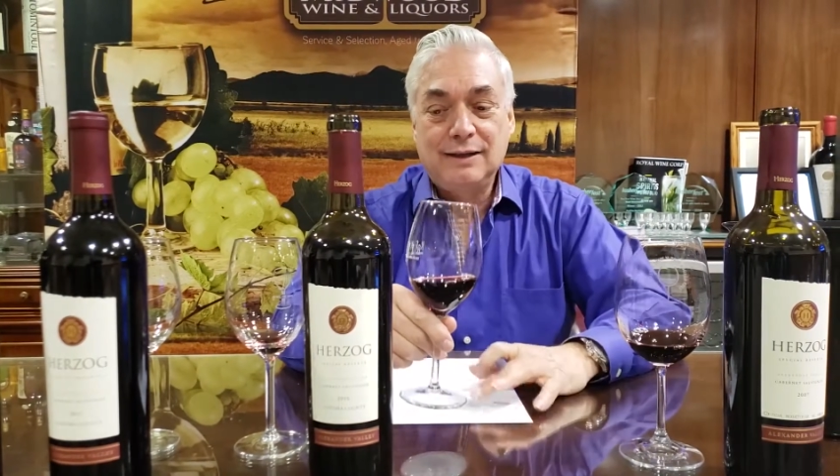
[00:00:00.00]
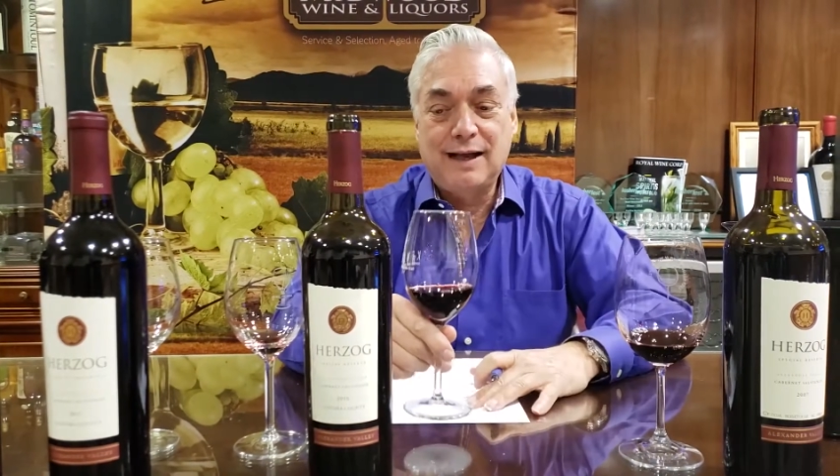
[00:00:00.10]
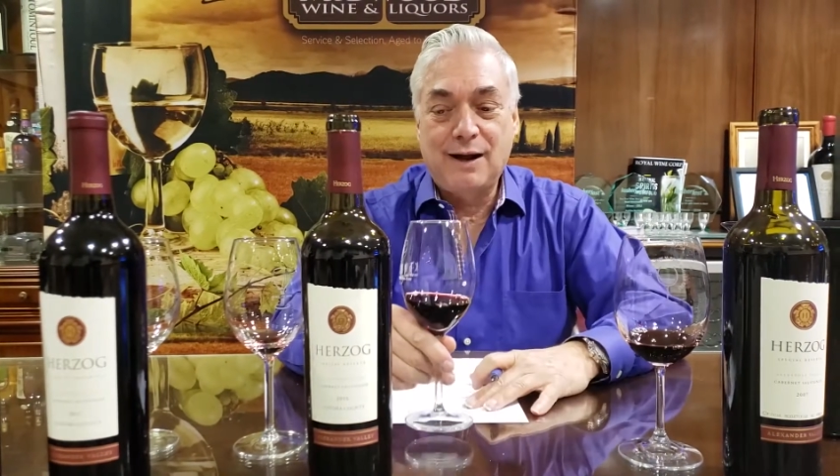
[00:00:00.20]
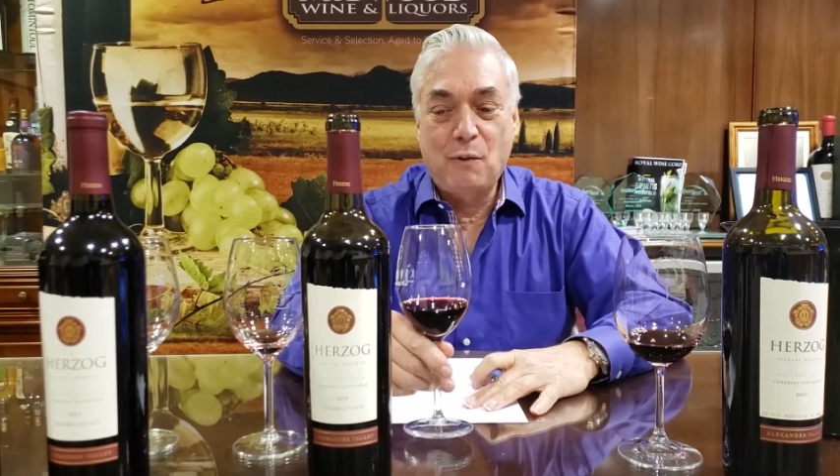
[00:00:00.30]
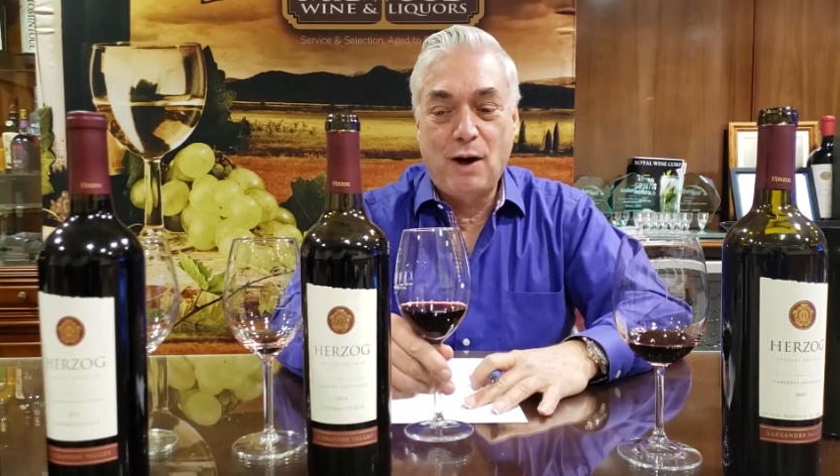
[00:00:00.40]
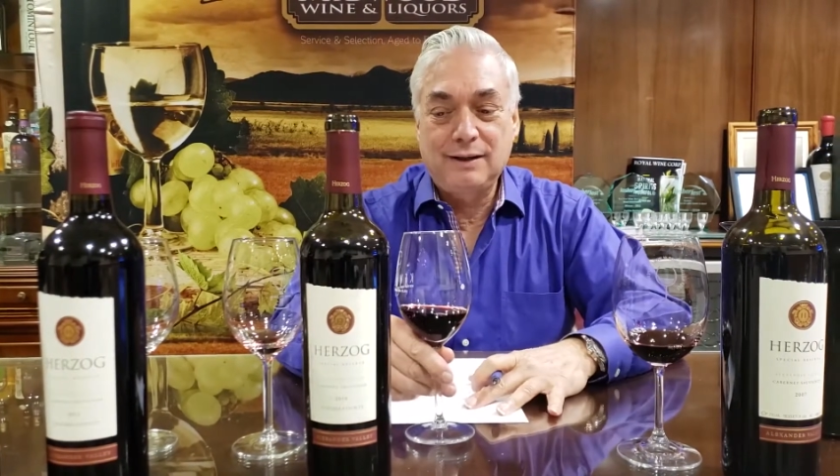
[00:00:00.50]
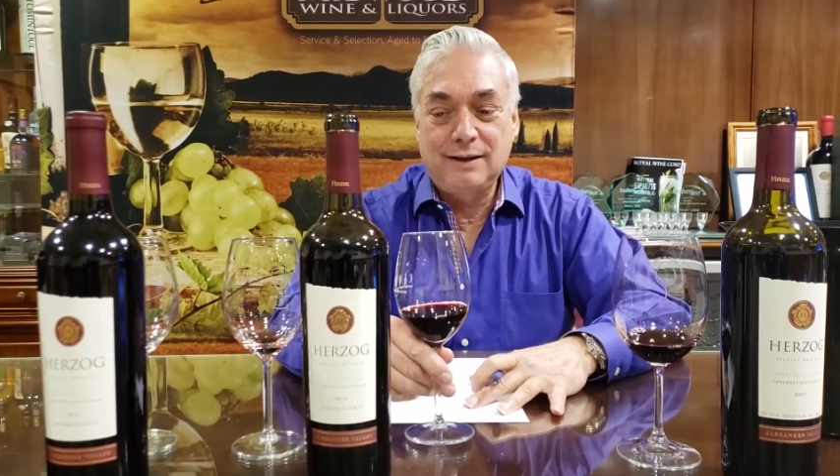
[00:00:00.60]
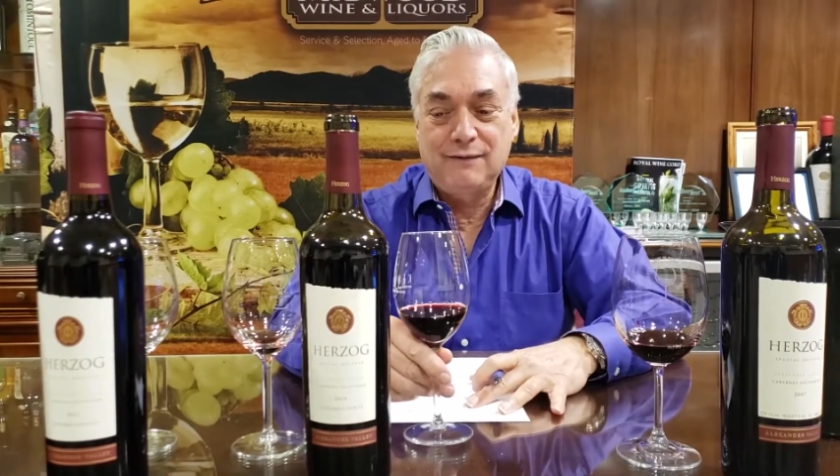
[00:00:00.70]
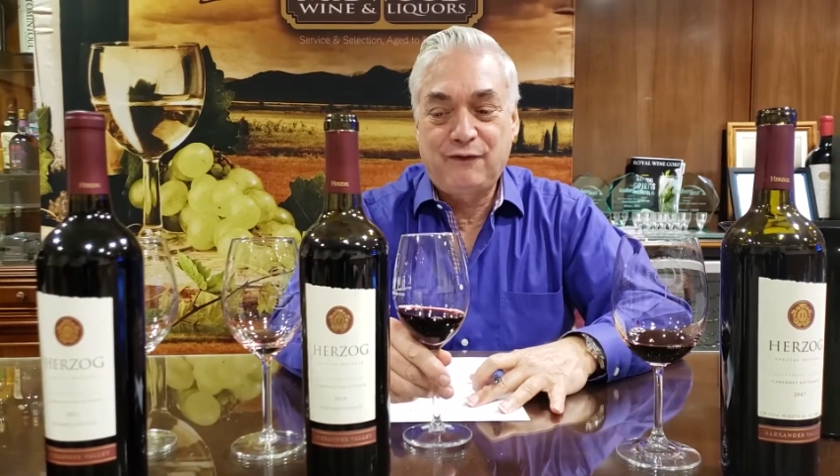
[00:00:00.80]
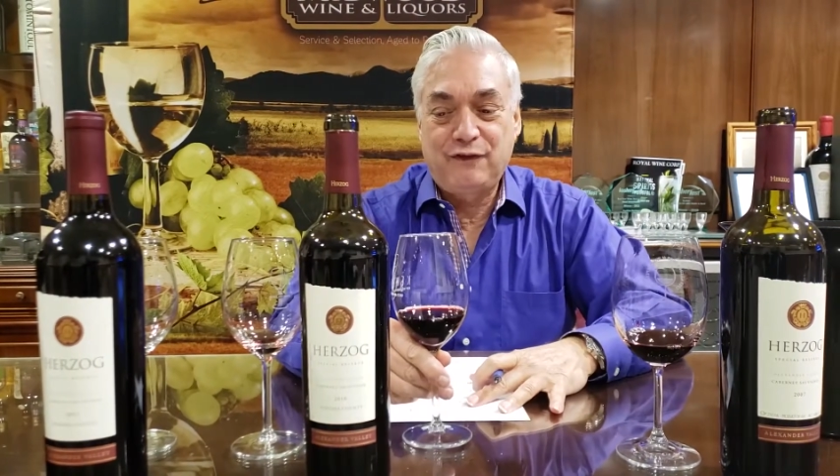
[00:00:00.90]
that I wanted
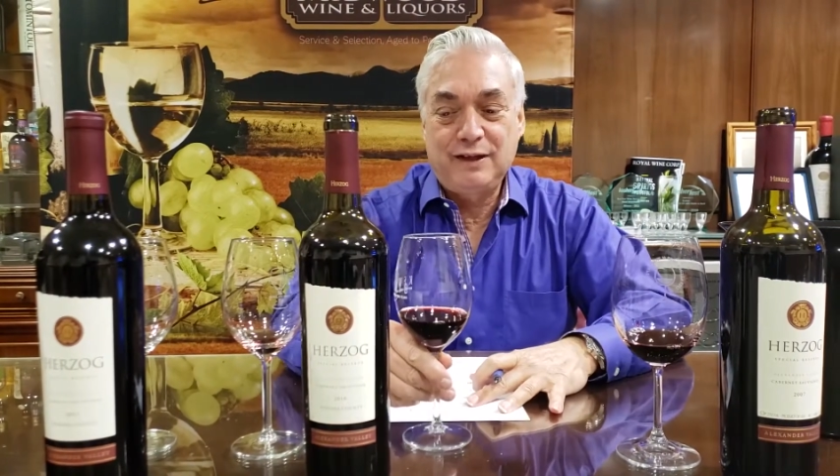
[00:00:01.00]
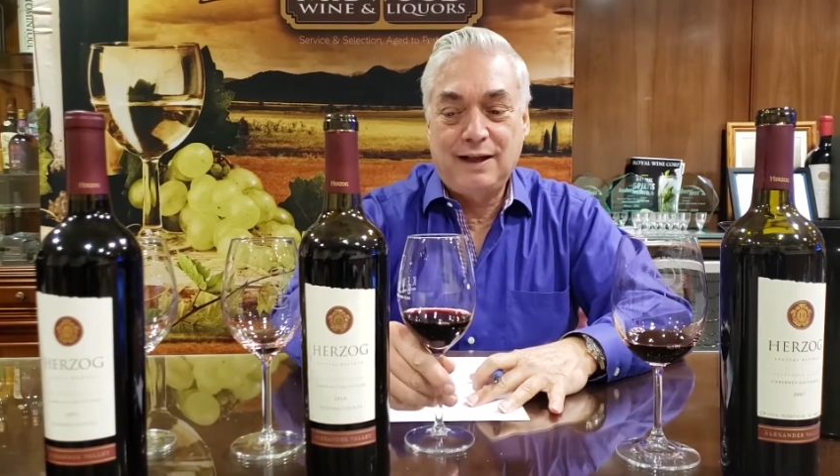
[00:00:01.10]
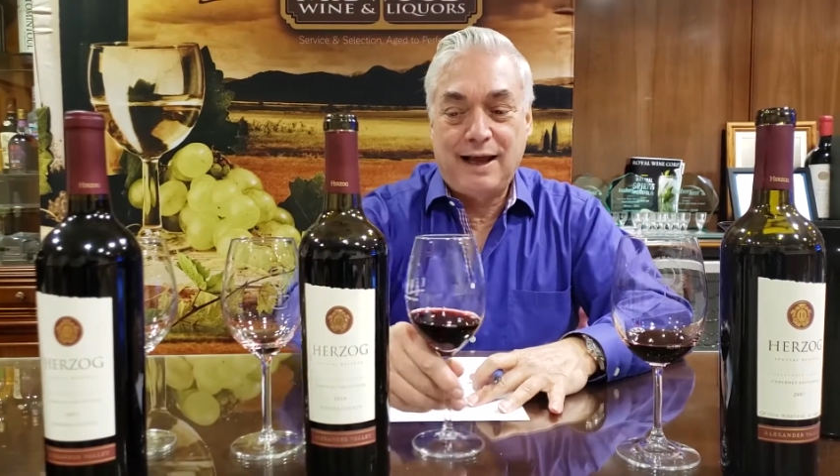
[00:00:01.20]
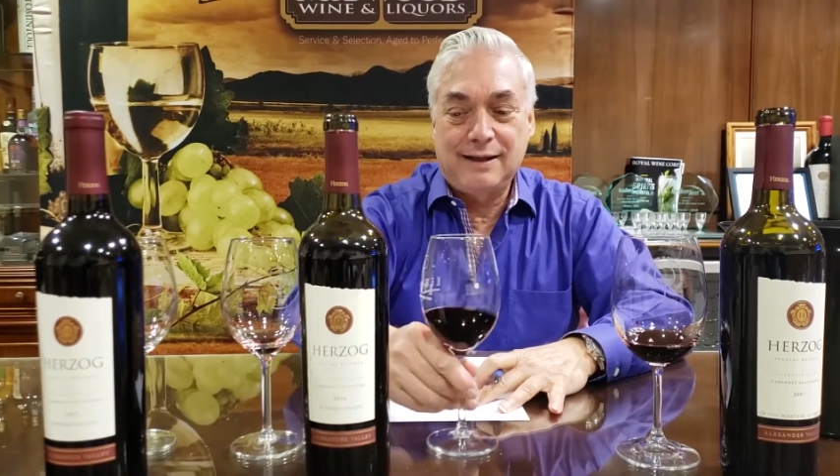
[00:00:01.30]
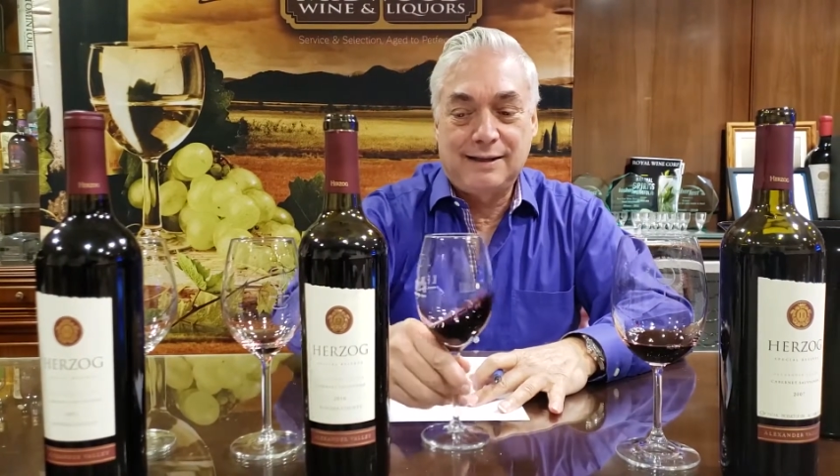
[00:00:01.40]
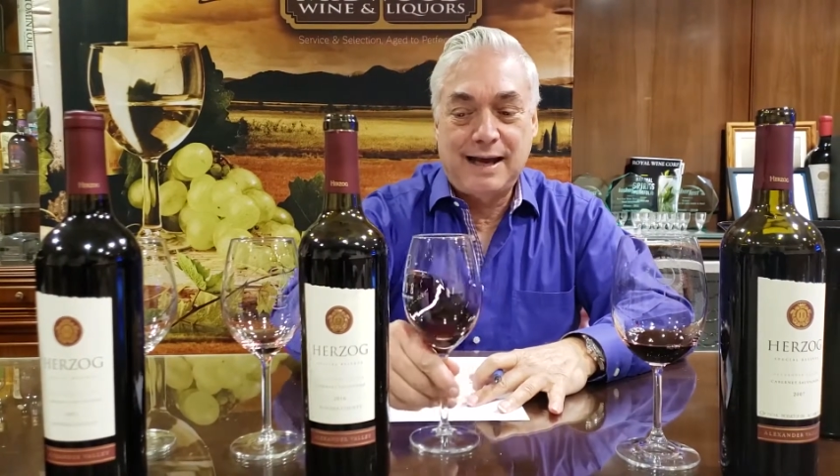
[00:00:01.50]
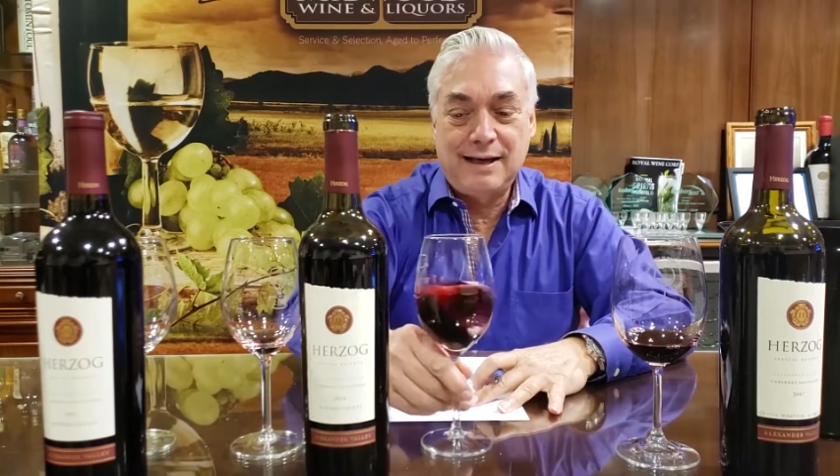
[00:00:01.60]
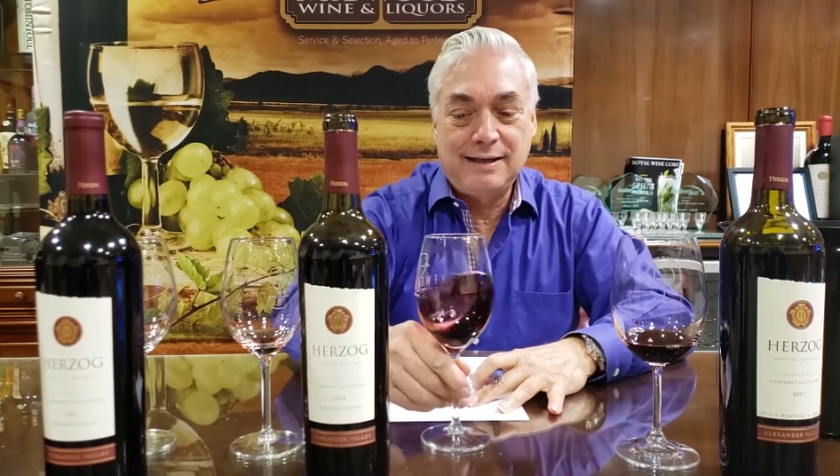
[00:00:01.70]
to feel how the 10